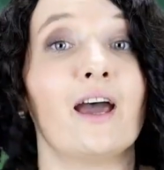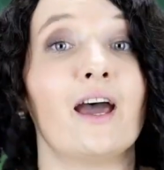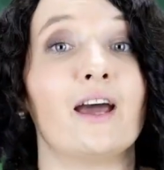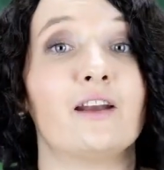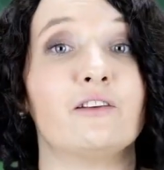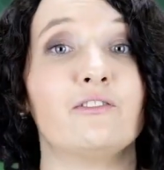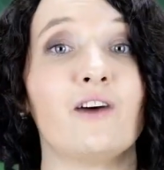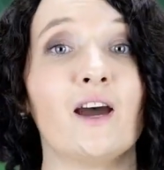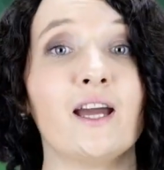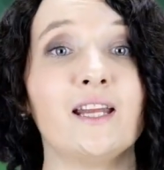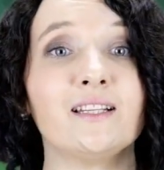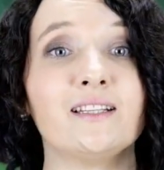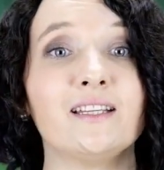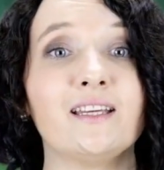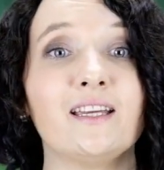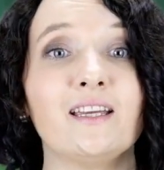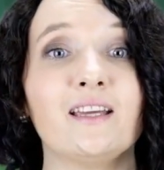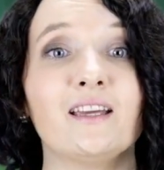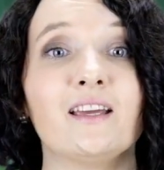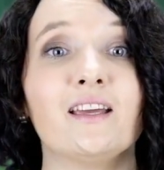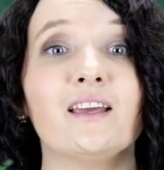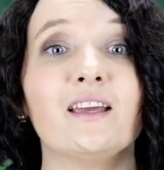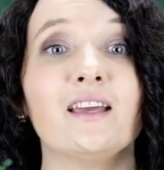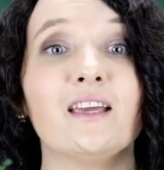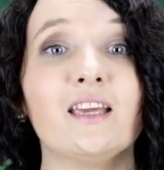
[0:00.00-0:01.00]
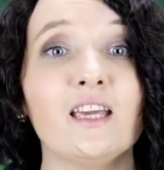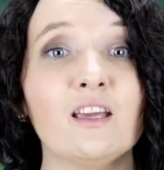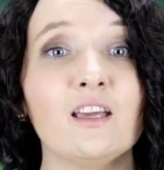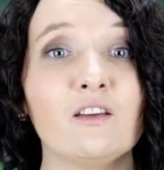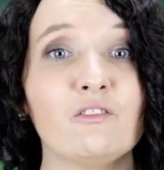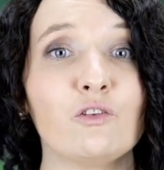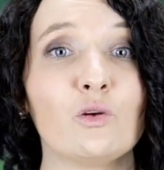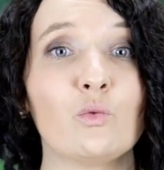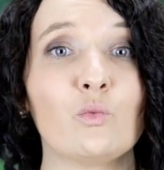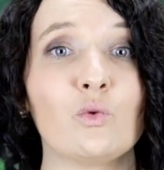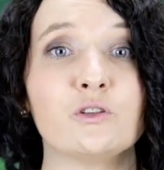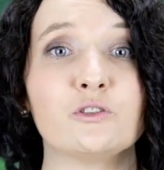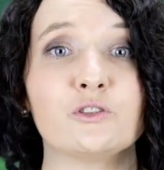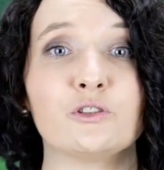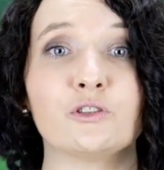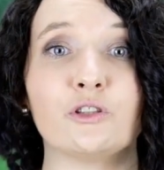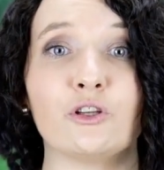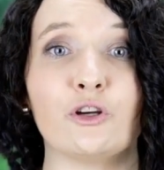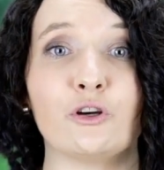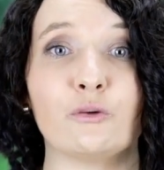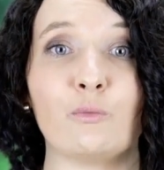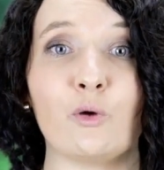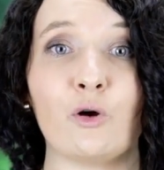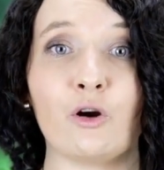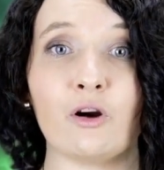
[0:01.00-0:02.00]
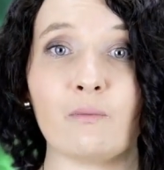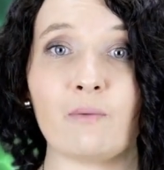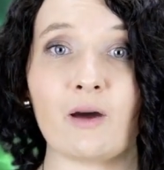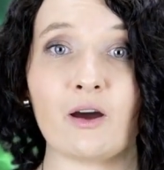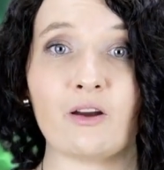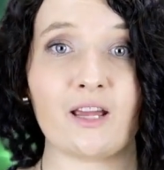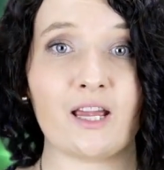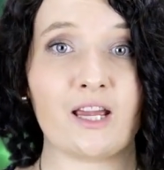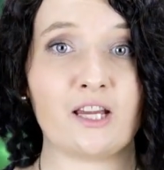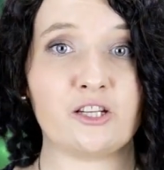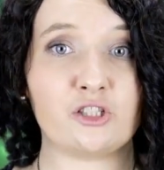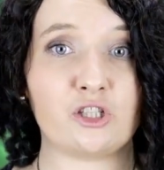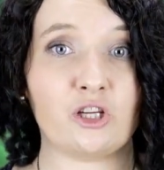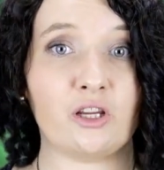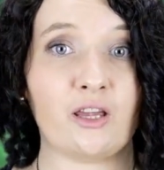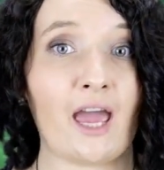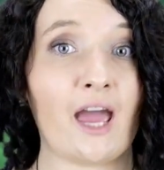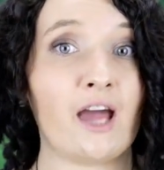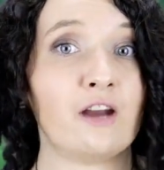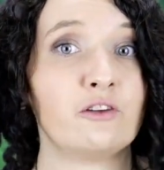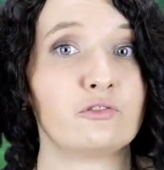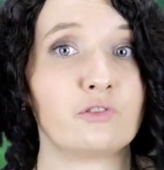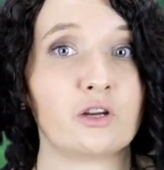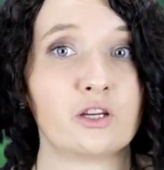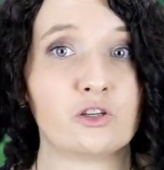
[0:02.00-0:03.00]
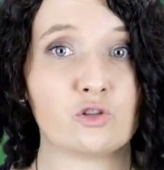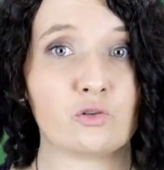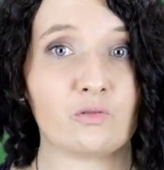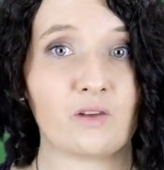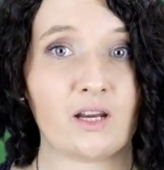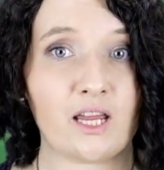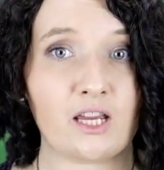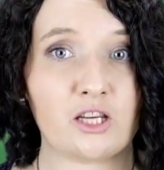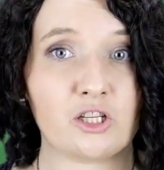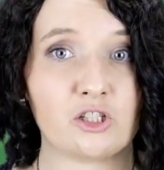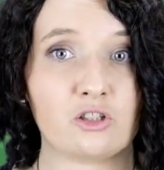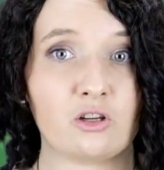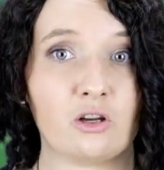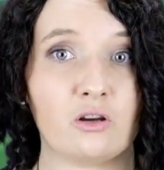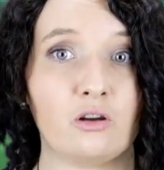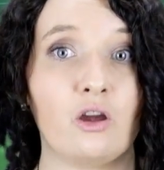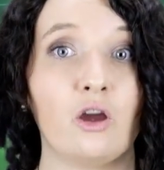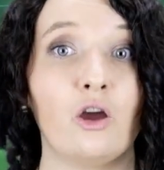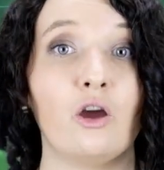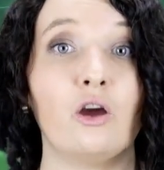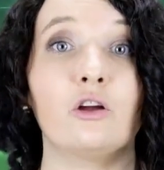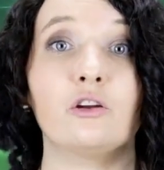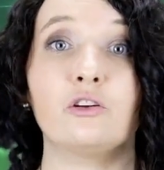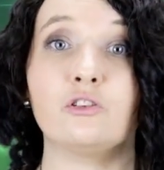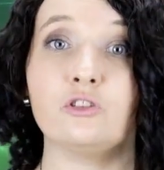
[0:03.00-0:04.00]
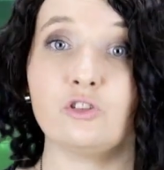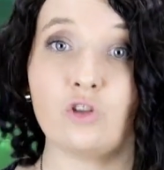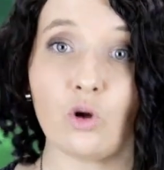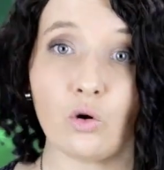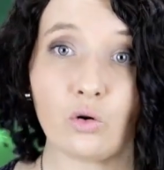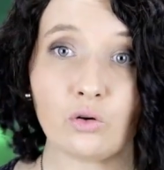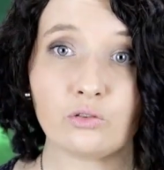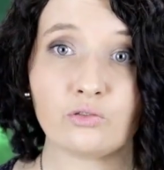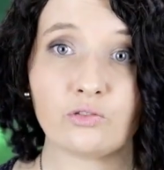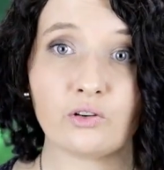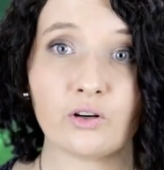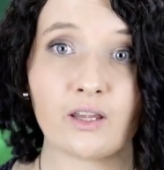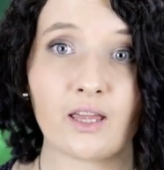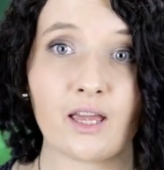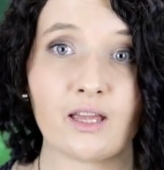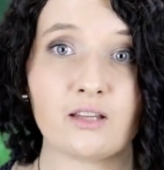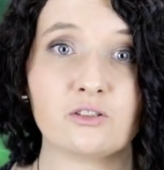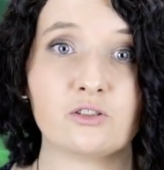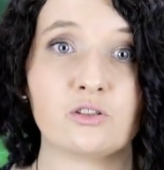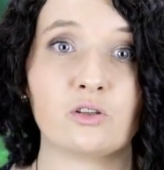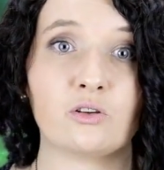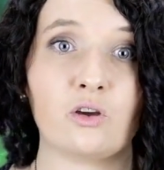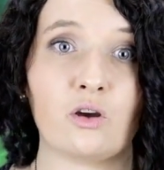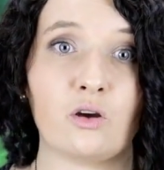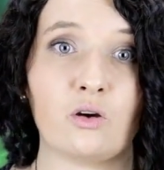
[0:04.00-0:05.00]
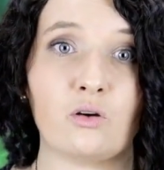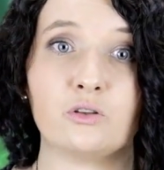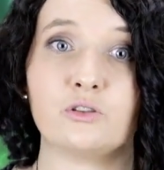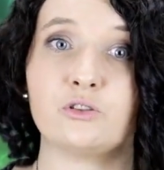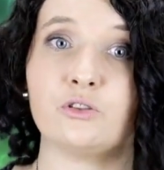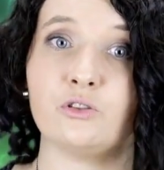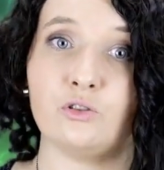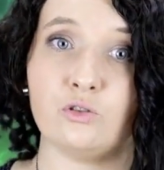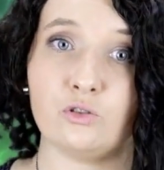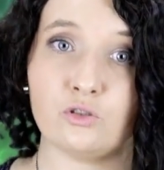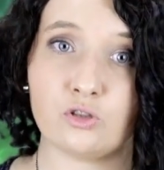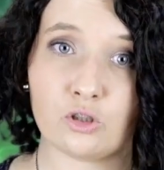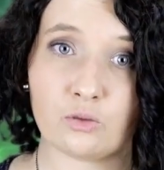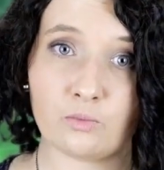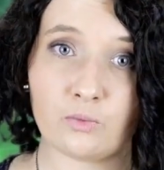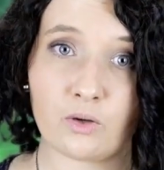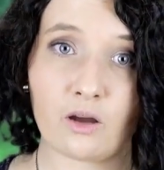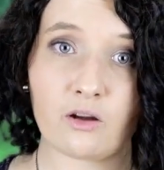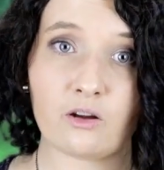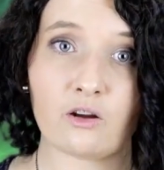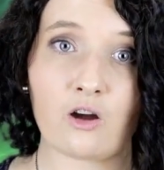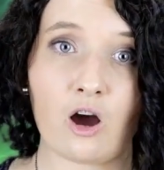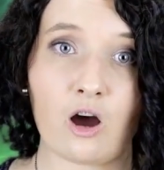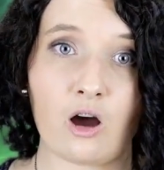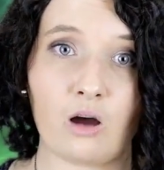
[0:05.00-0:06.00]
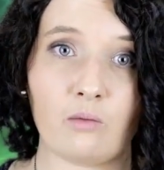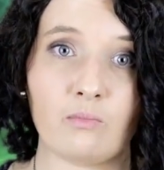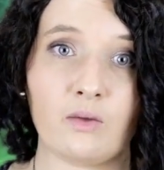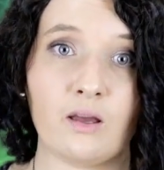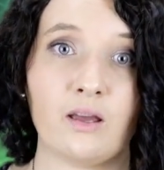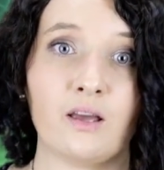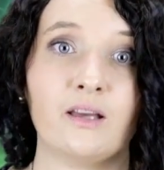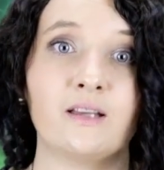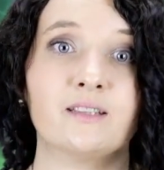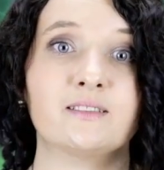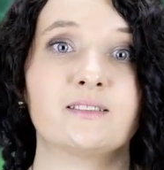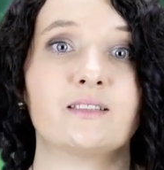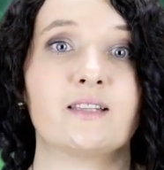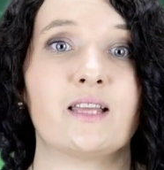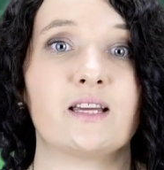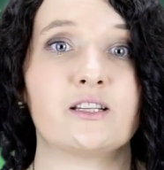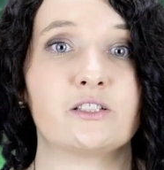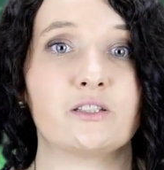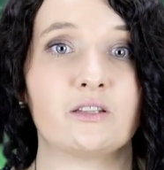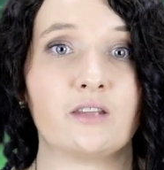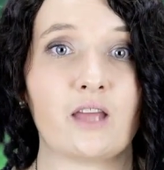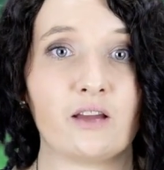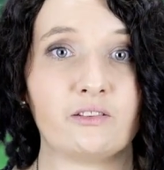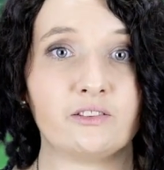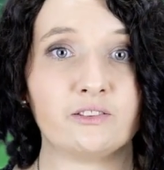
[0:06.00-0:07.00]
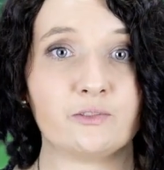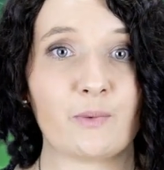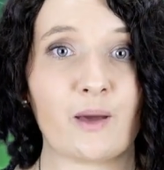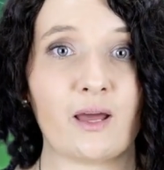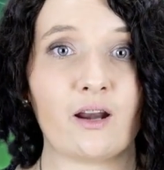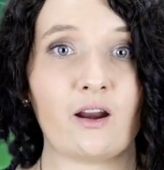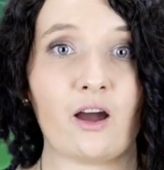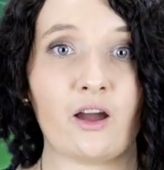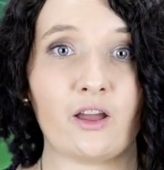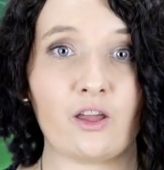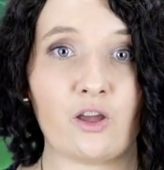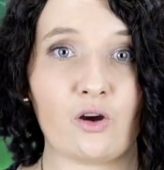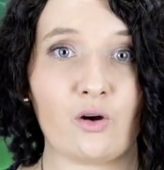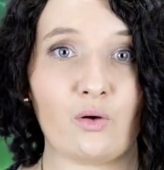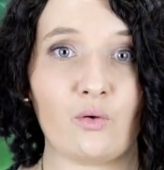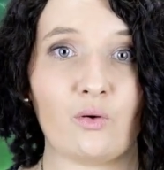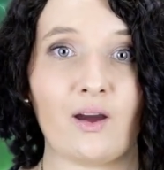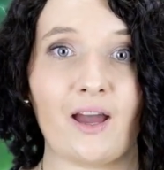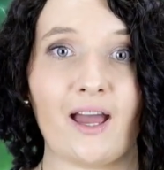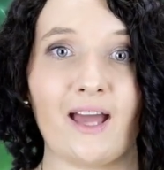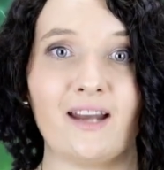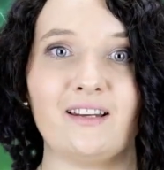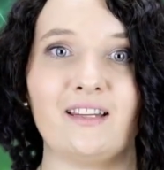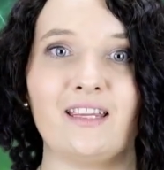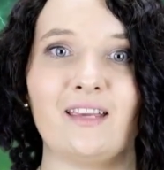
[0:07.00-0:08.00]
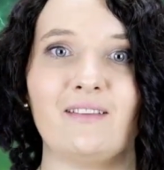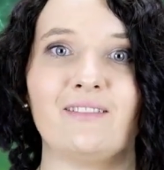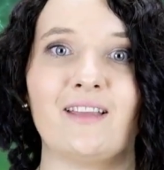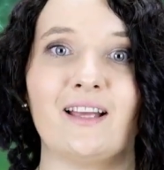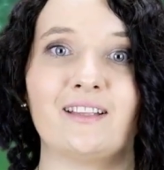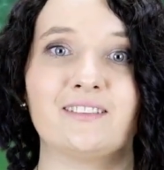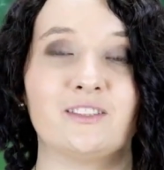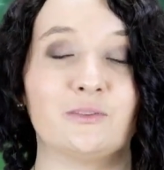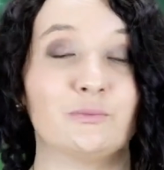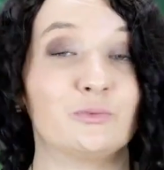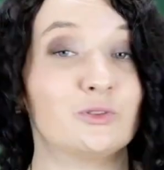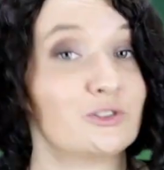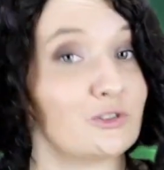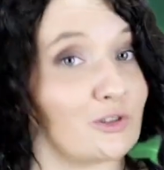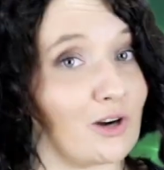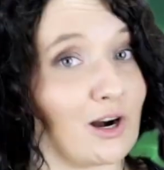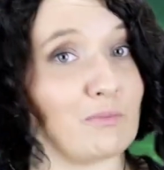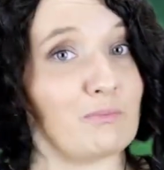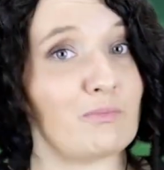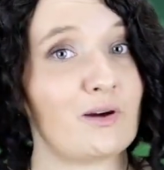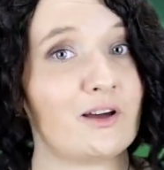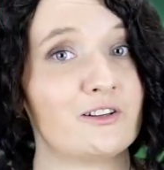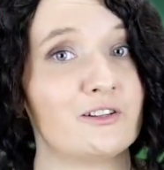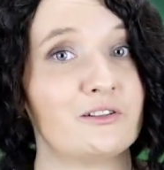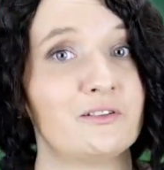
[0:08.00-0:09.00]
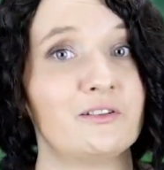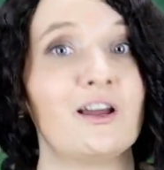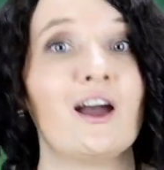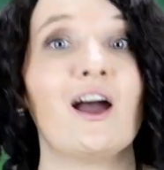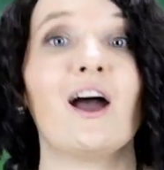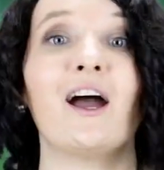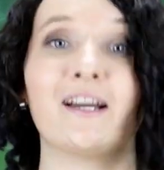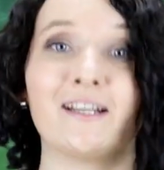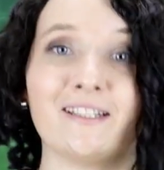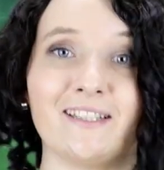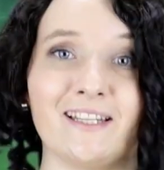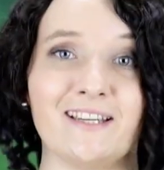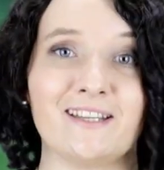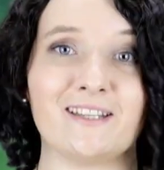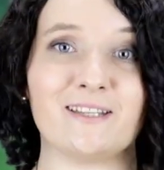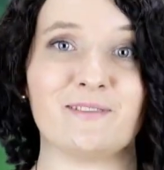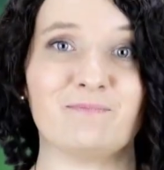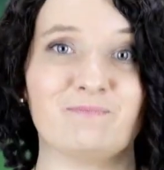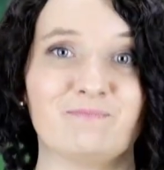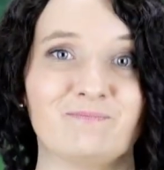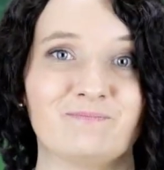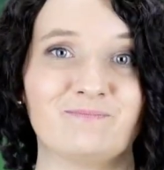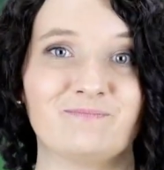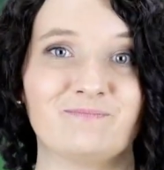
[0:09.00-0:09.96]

And finally, if you want to learn more about aging and rejuvenation, don't forget to go to youtube.com slash lifespan.io and give that subscribe button a click.